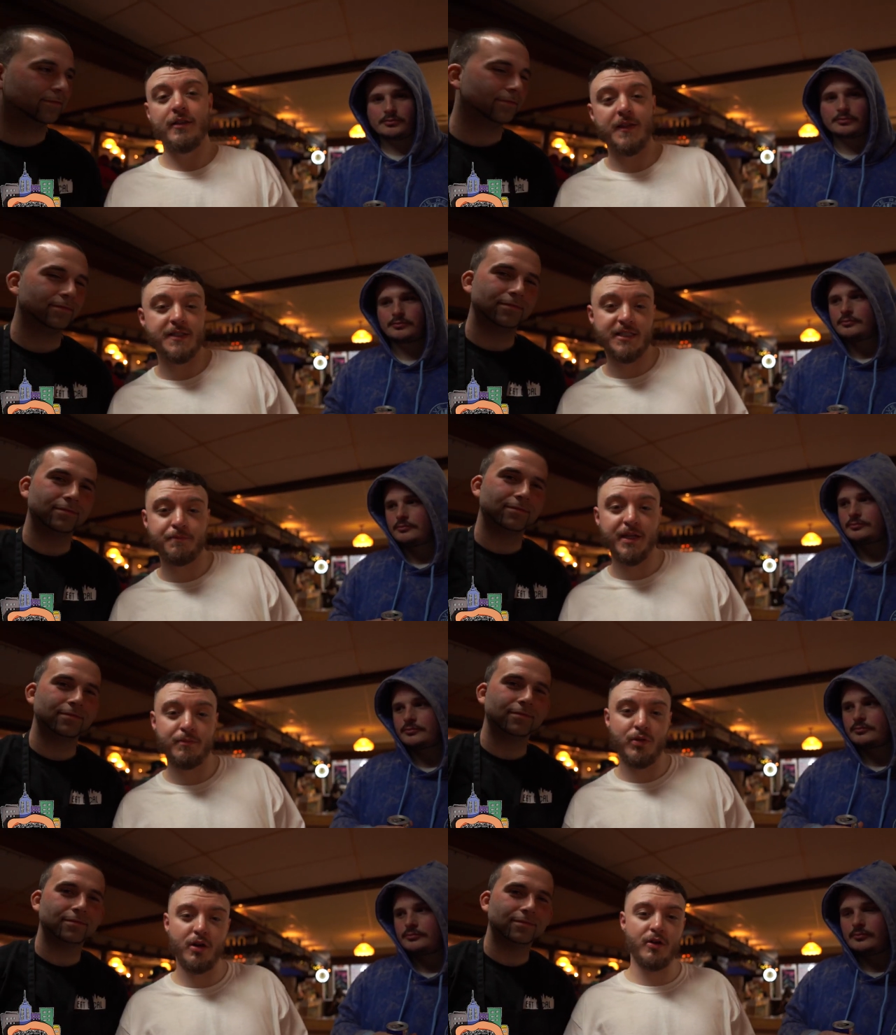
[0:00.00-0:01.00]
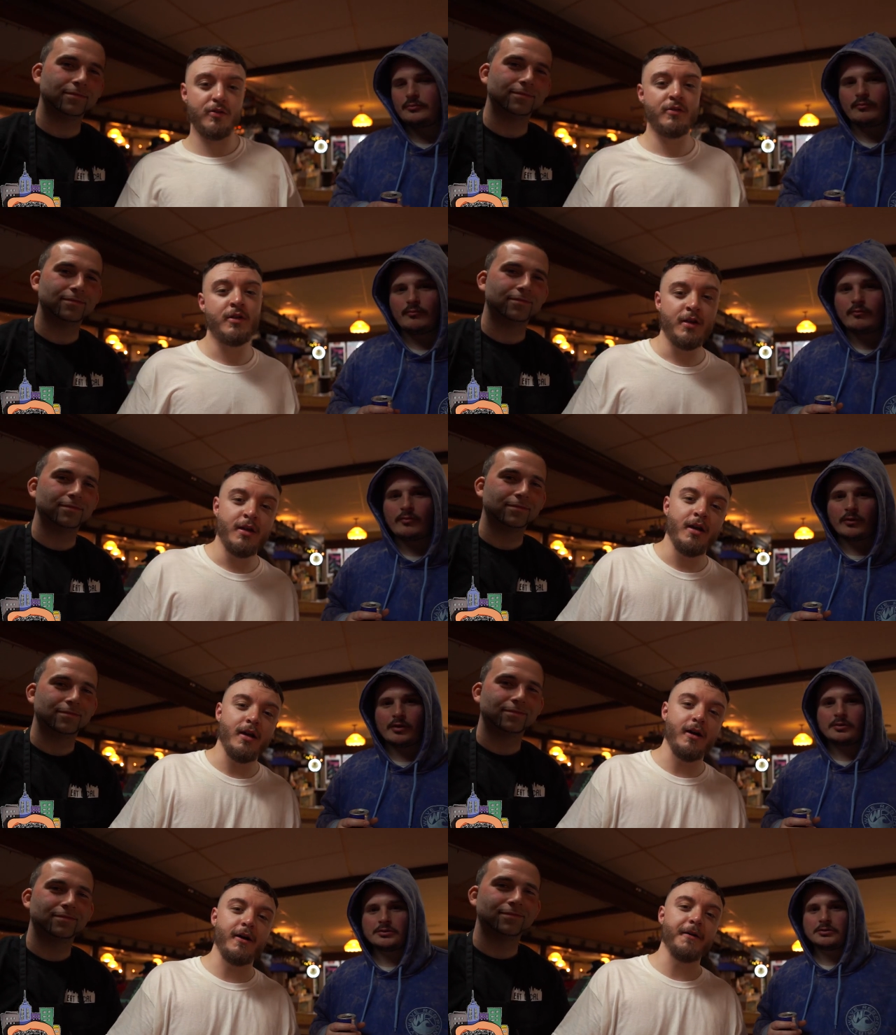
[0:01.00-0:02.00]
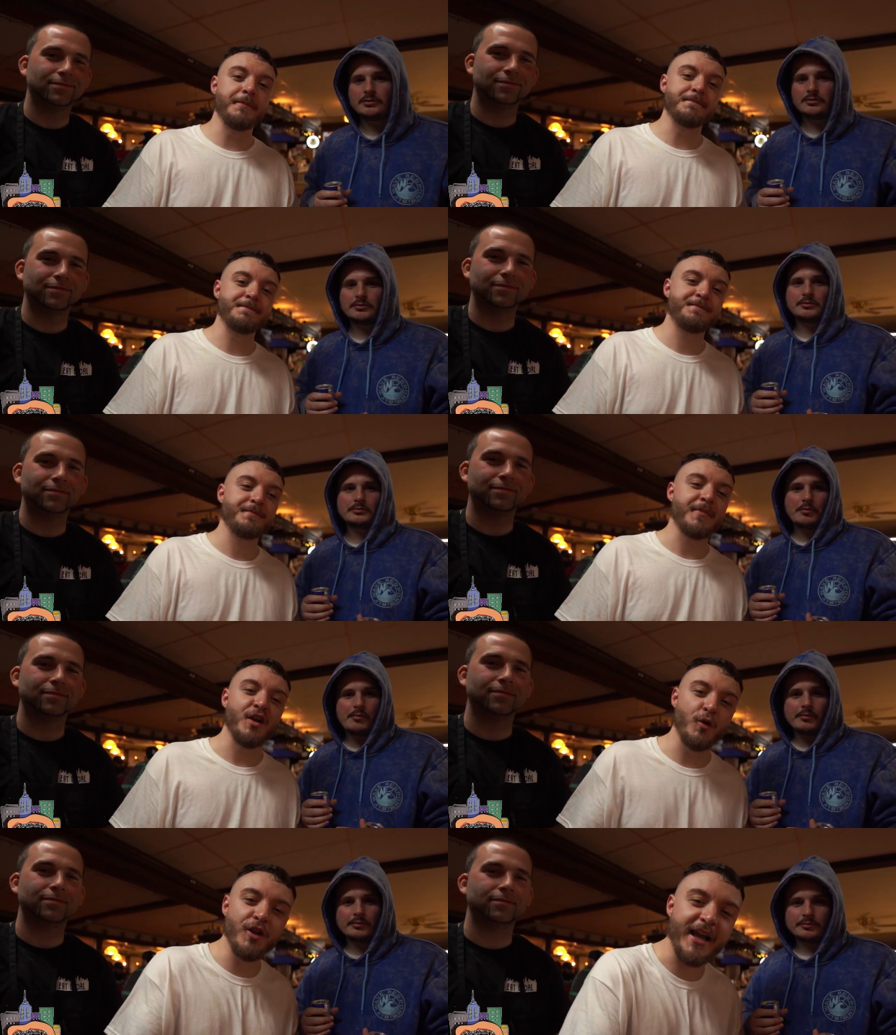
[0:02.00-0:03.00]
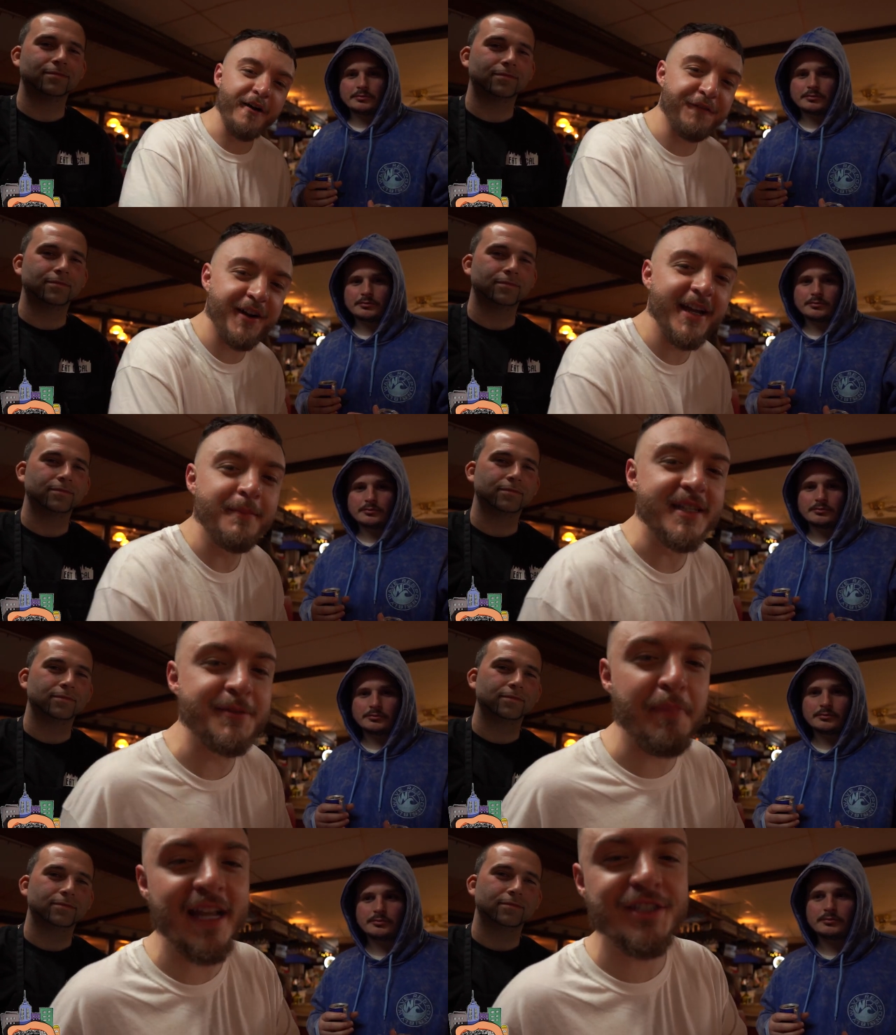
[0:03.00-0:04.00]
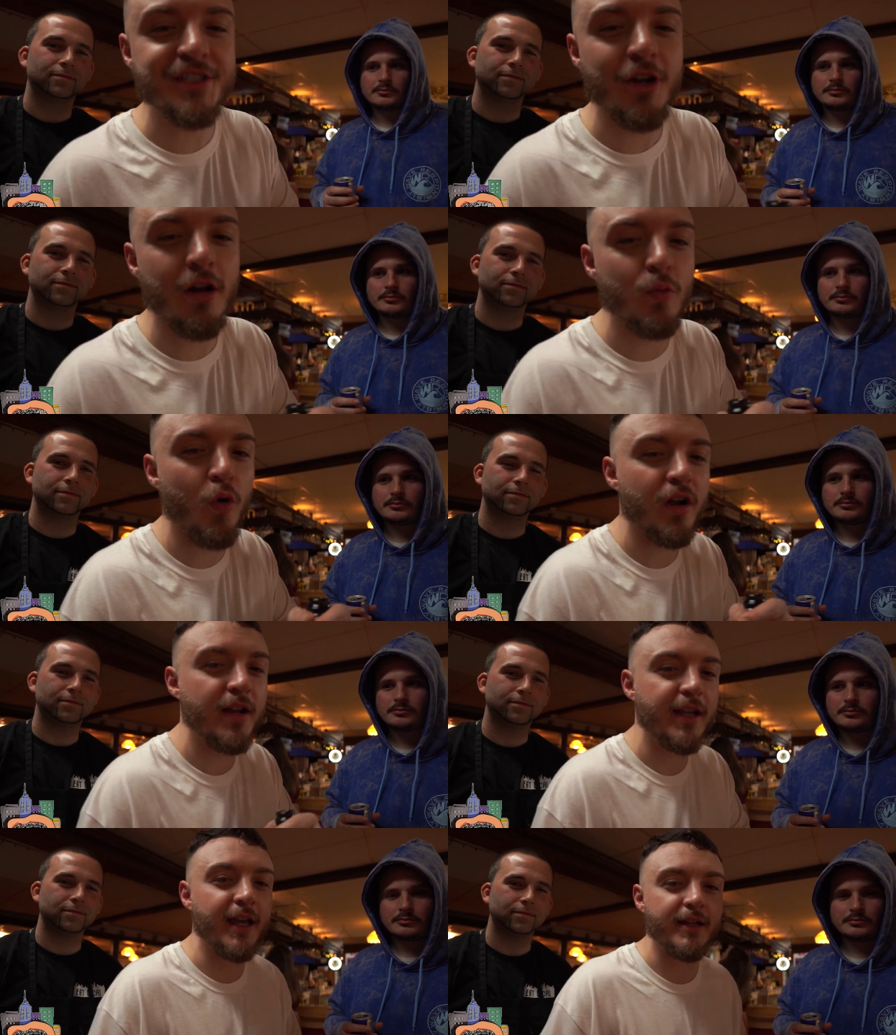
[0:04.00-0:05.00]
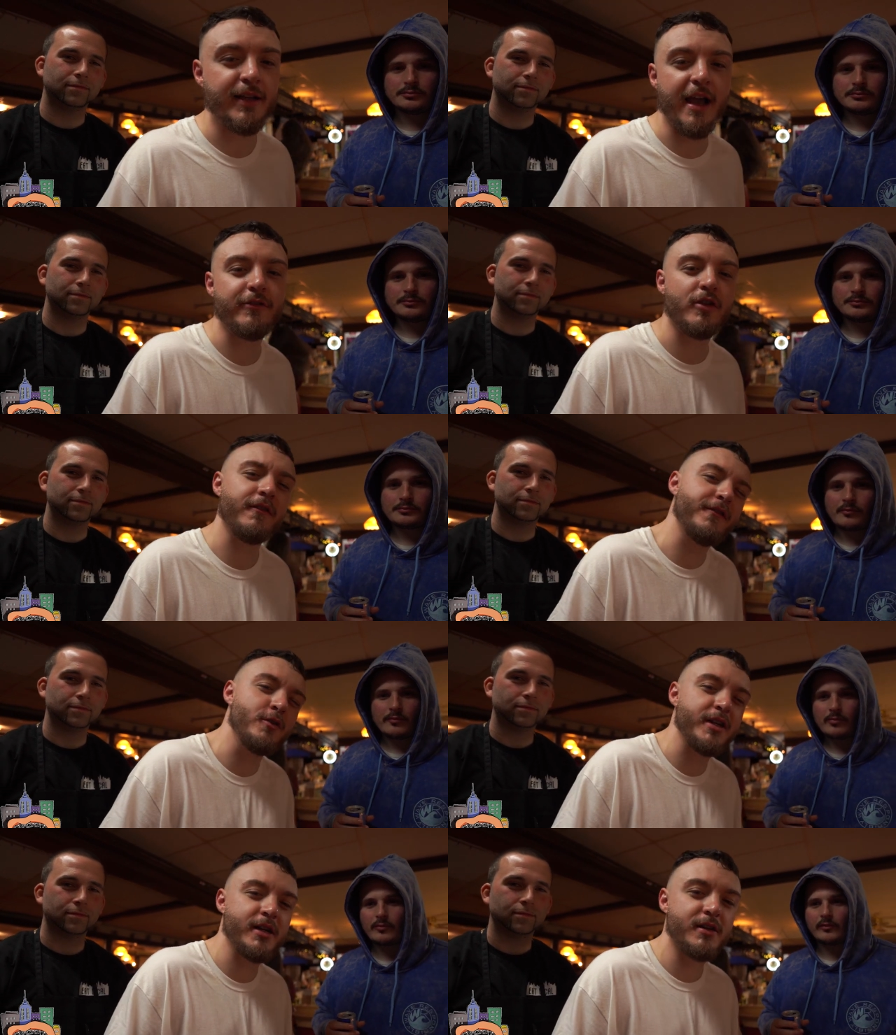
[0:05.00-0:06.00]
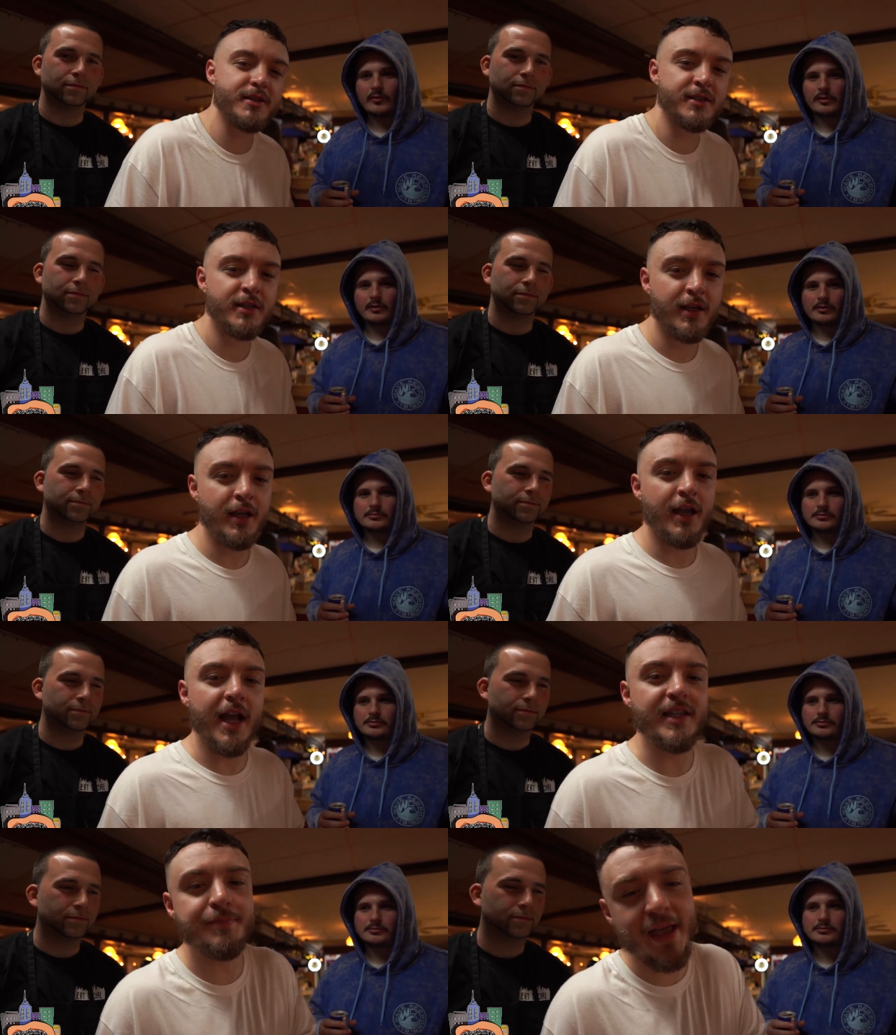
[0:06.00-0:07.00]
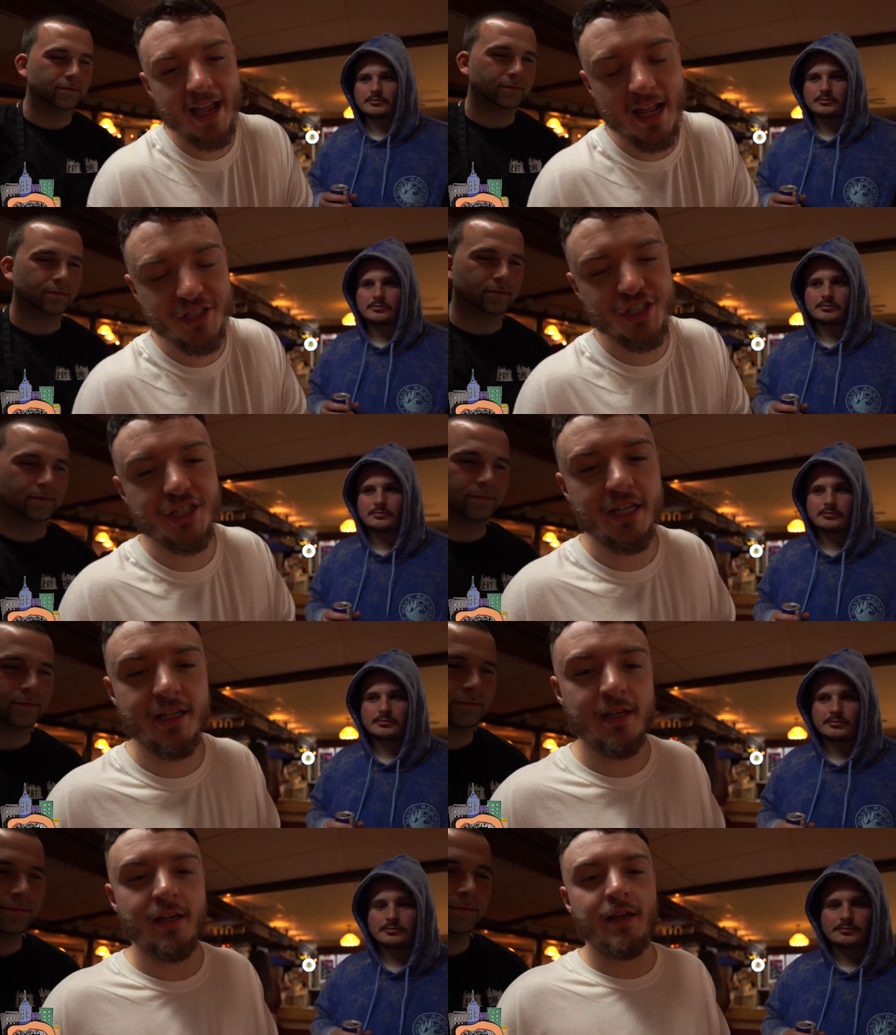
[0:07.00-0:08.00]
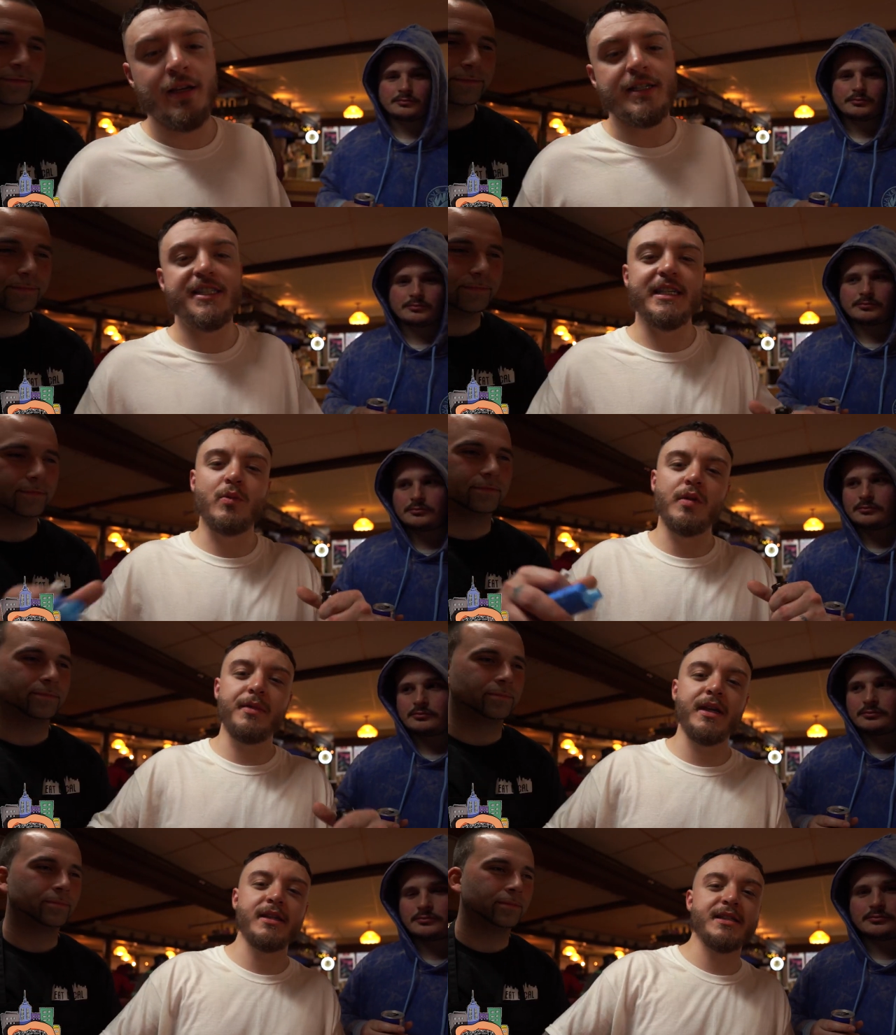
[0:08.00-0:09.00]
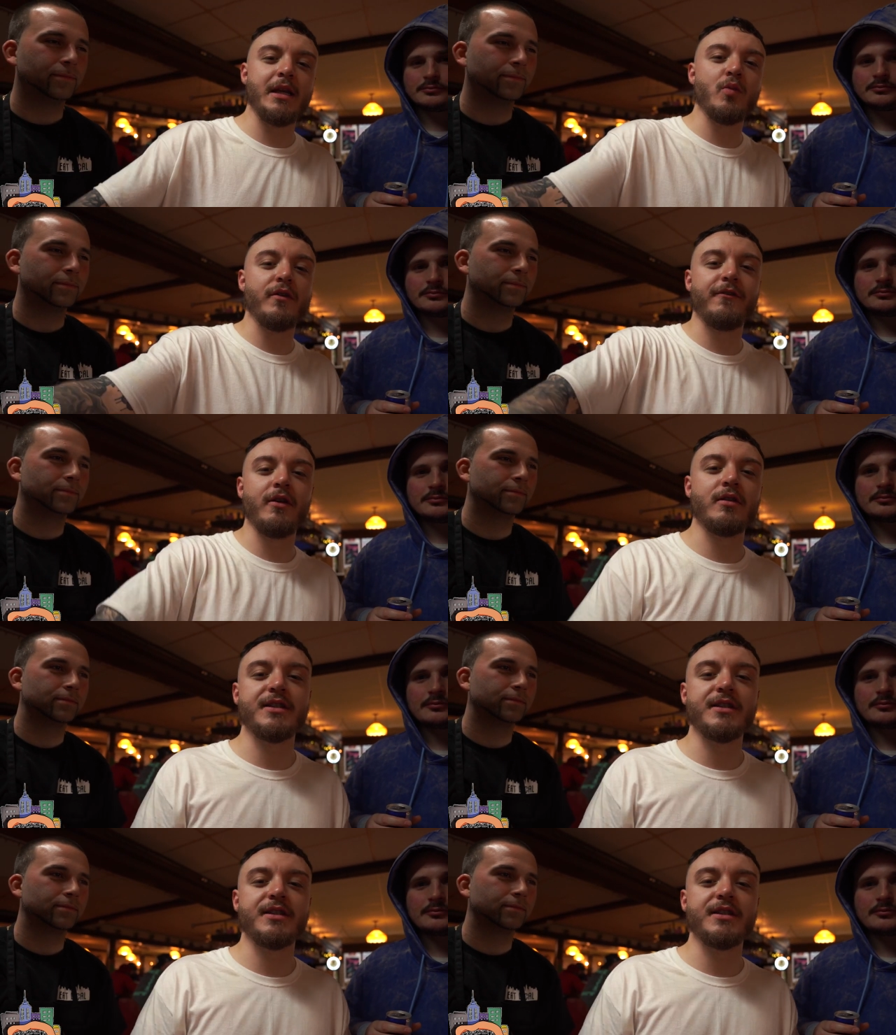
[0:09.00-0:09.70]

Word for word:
Speaker 1: This is Big Bro. Look out for him. His pen just started working again after a few years, and he's back on his shit. See him with me, see him with Fuller,